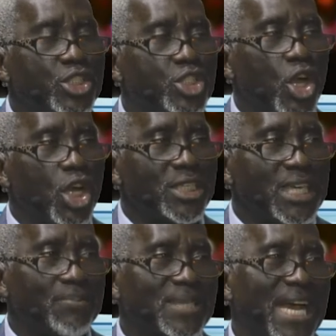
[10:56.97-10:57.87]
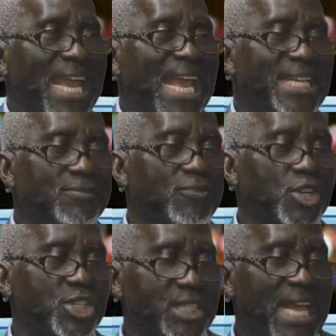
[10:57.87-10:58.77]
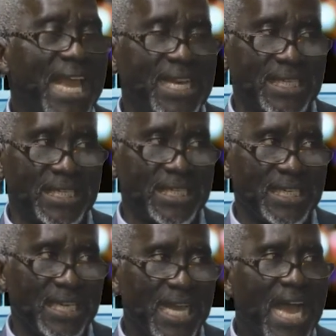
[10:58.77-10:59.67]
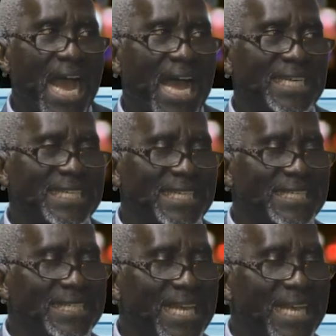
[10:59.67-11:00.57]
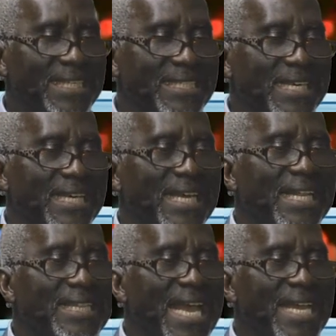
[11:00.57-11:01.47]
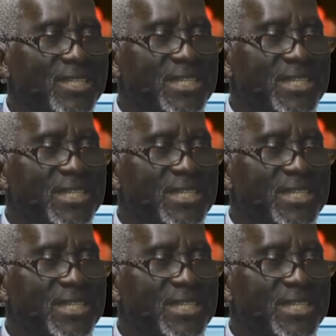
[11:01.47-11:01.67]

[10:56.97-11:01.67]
John chapter 8 verse 10 and it says then